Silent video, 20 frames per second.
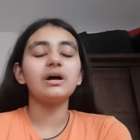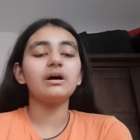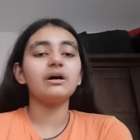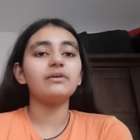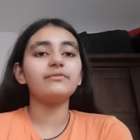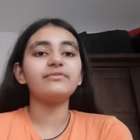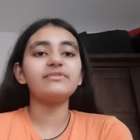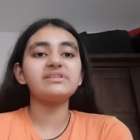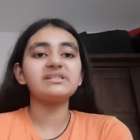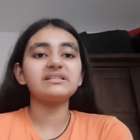
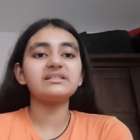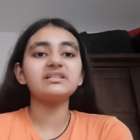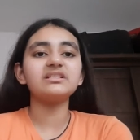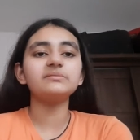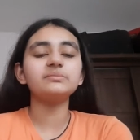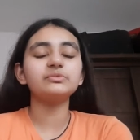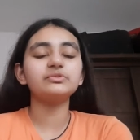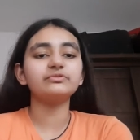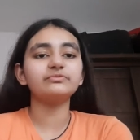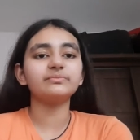uh, physical
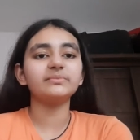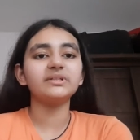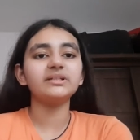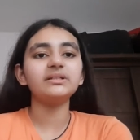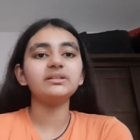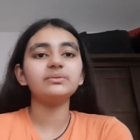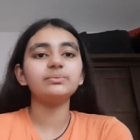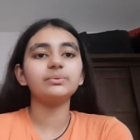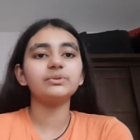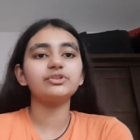
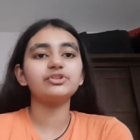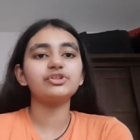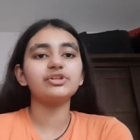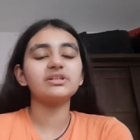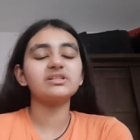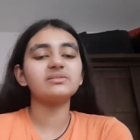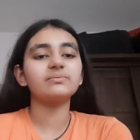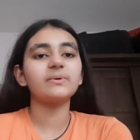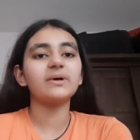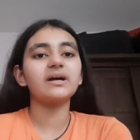movement, which
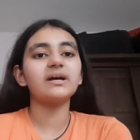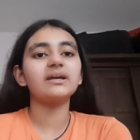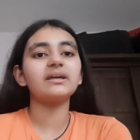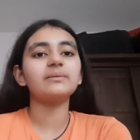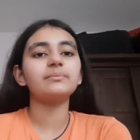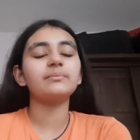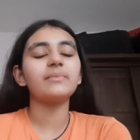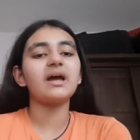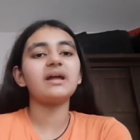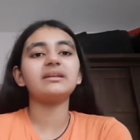is why
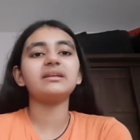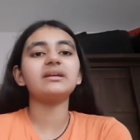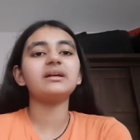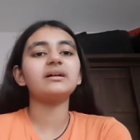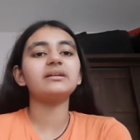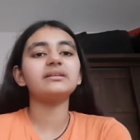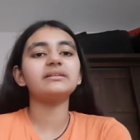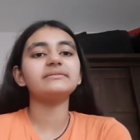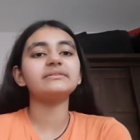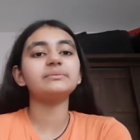Mary
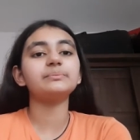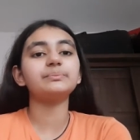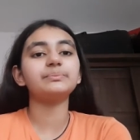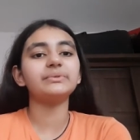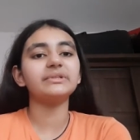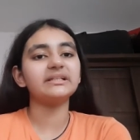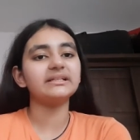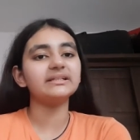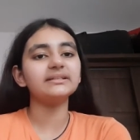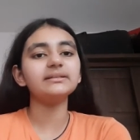can't even
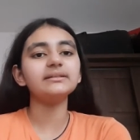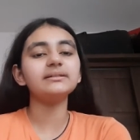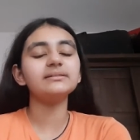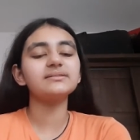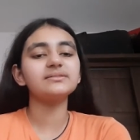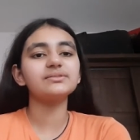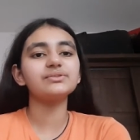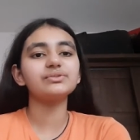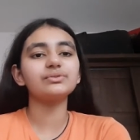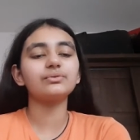blink.
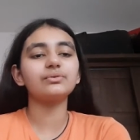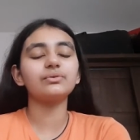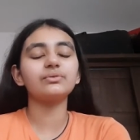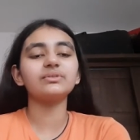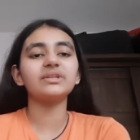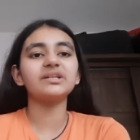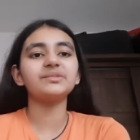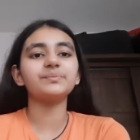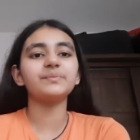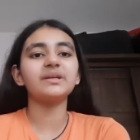So
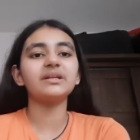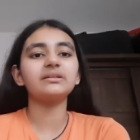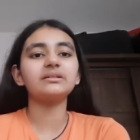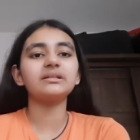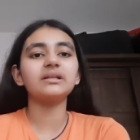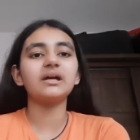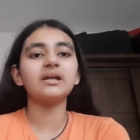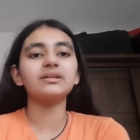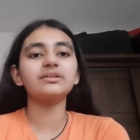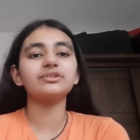that made
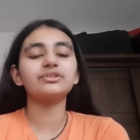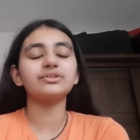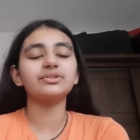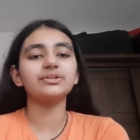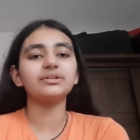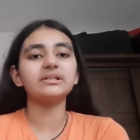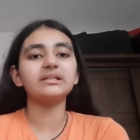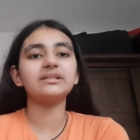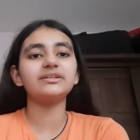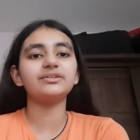Clarke
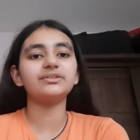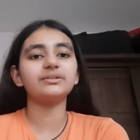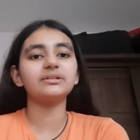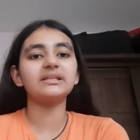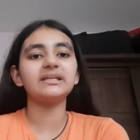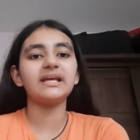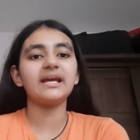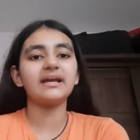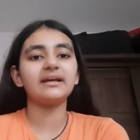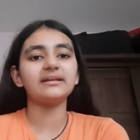really,
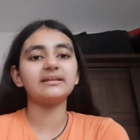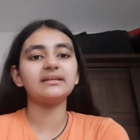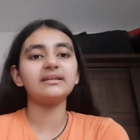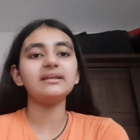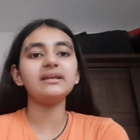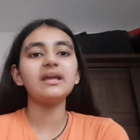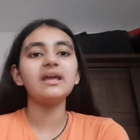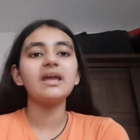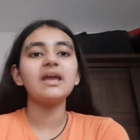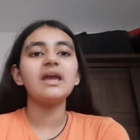really
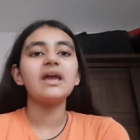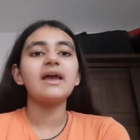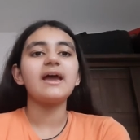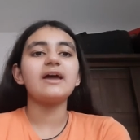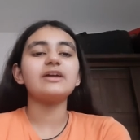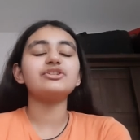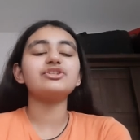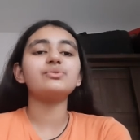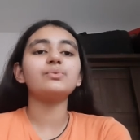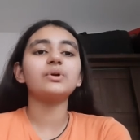angry,
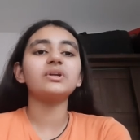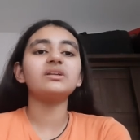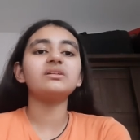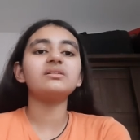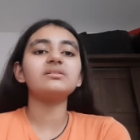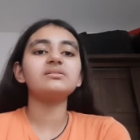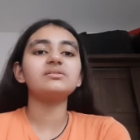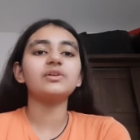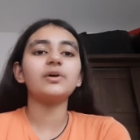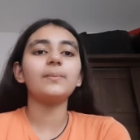and she wanted
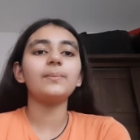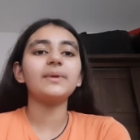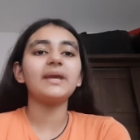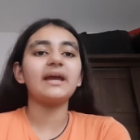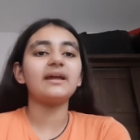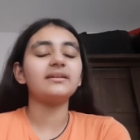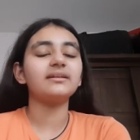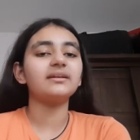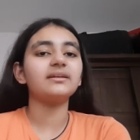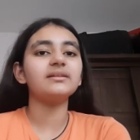to stop
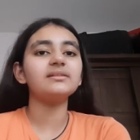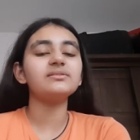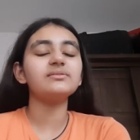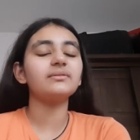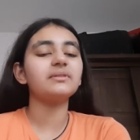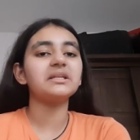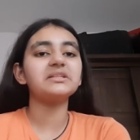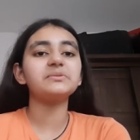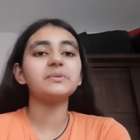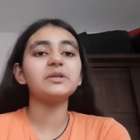Cadogan. So
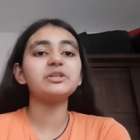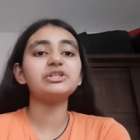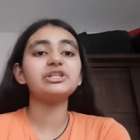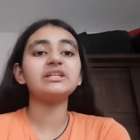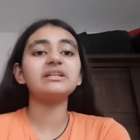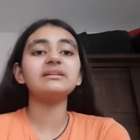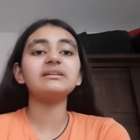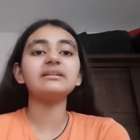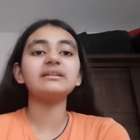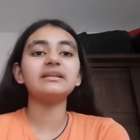that's why she
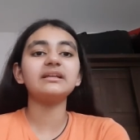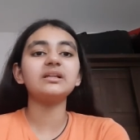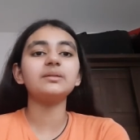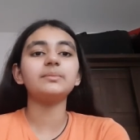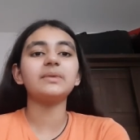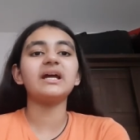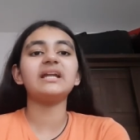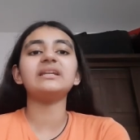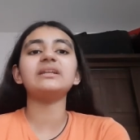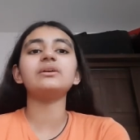didn't kill
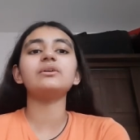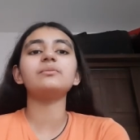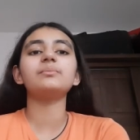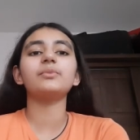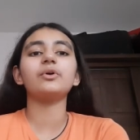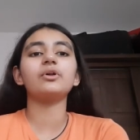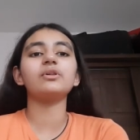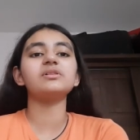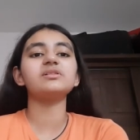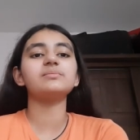Mary, or
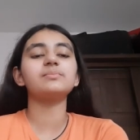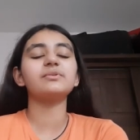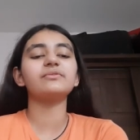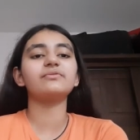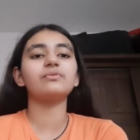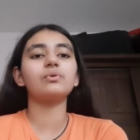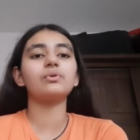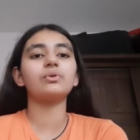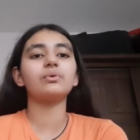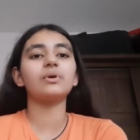else
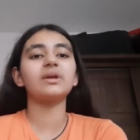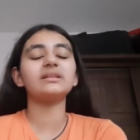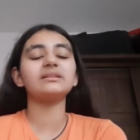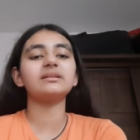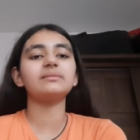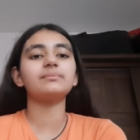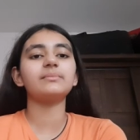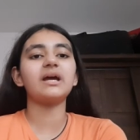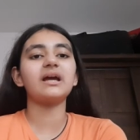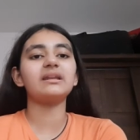before knowing
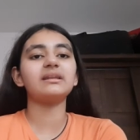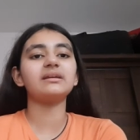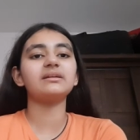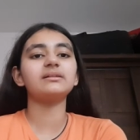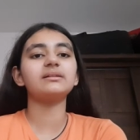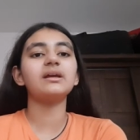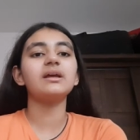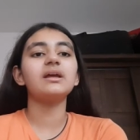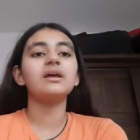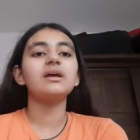that Mary
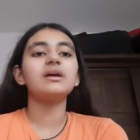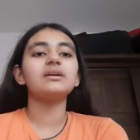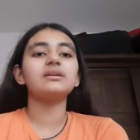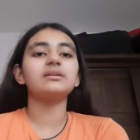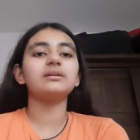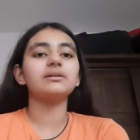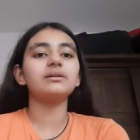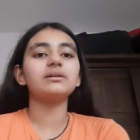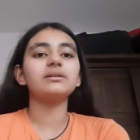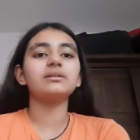could
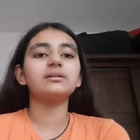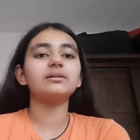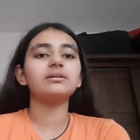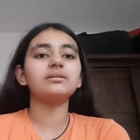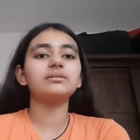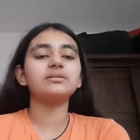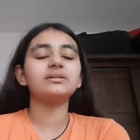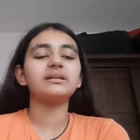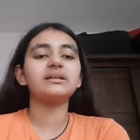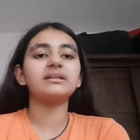hear her
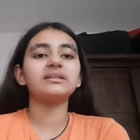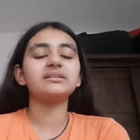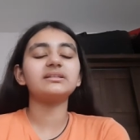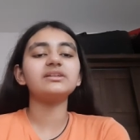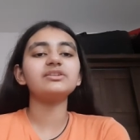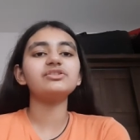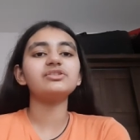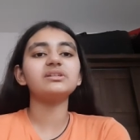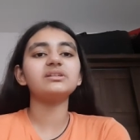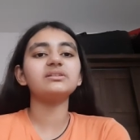or
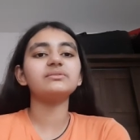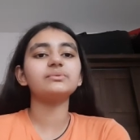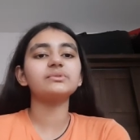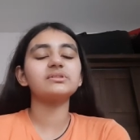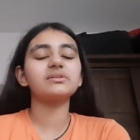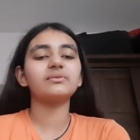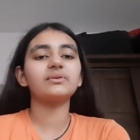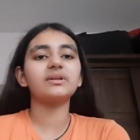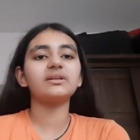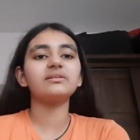anything, she
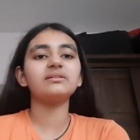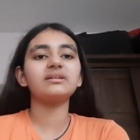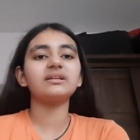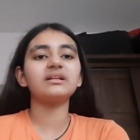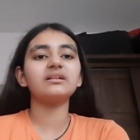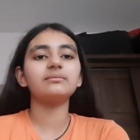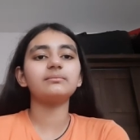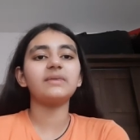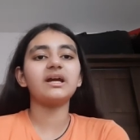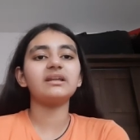was going to
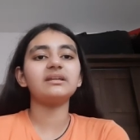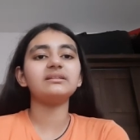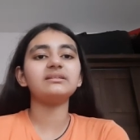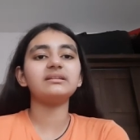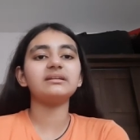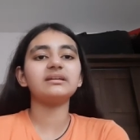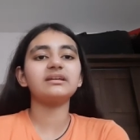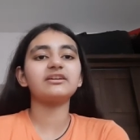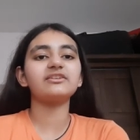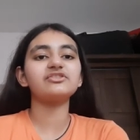kill Mary,
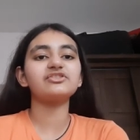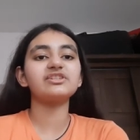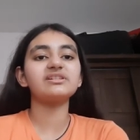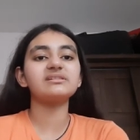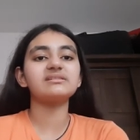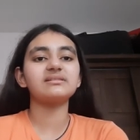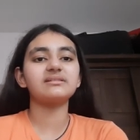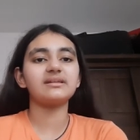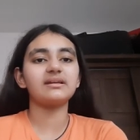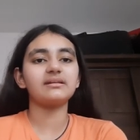thinking
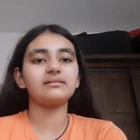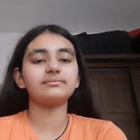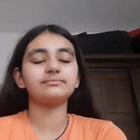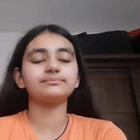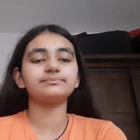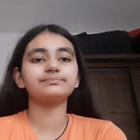she's dead,